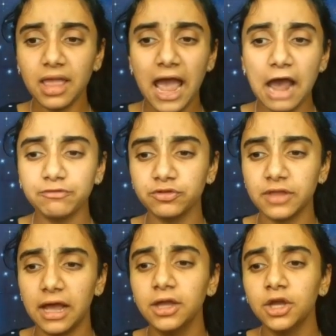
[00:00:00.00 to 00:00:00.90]
After
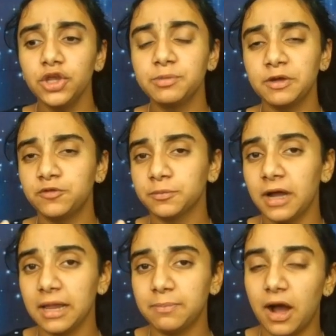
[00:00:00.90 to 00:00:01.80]
that, you might form a
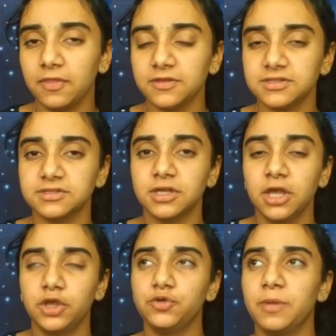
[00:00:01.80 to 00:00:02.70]
hypothesis.
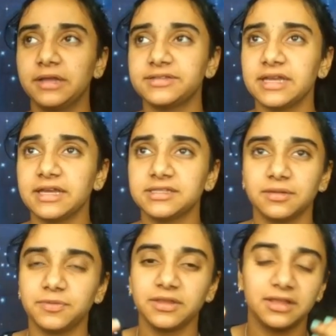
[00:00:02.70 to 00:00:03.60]
You might say
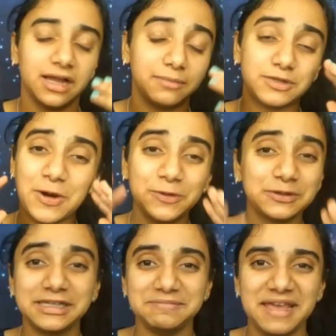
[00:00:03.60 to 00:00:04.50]
something like, I'm
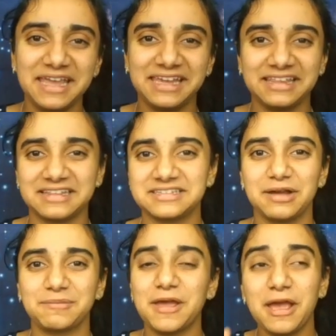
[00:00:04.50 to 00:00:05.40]
totally making this
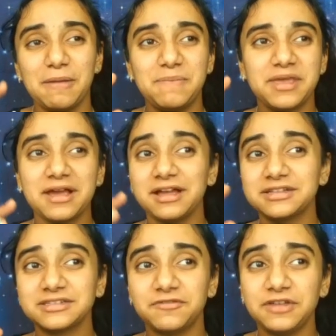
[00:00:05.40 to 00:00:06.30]
up.
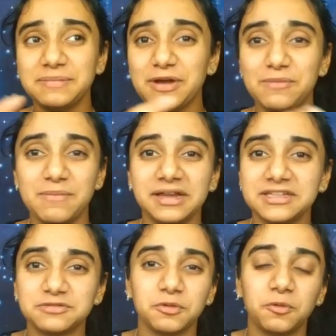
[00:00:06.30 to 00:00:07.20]
Because female
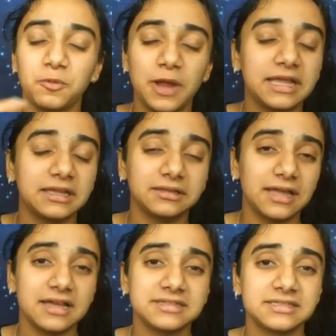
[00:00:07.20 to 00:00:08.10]
mice weigh
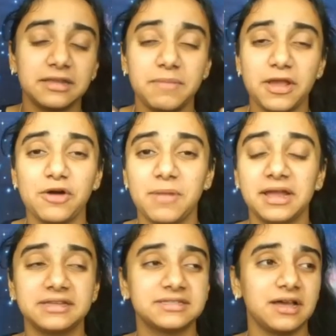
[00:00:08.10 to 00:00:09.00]
less than male
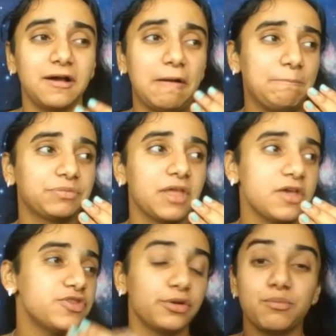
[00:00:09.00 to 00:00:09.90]
mice,
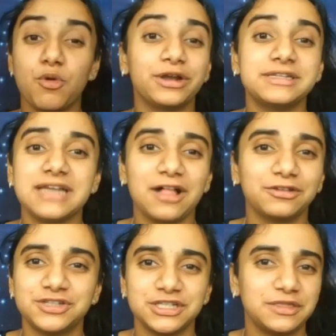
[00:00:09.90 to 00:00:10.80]
they're more
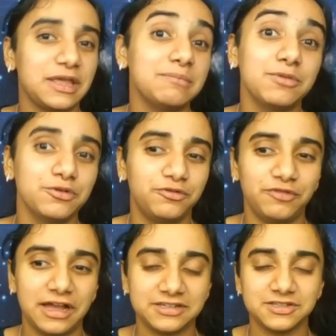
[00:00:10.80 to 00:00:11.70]
intelligent and they move
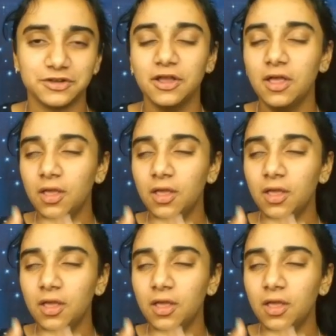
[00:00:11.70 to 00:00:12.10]
faster.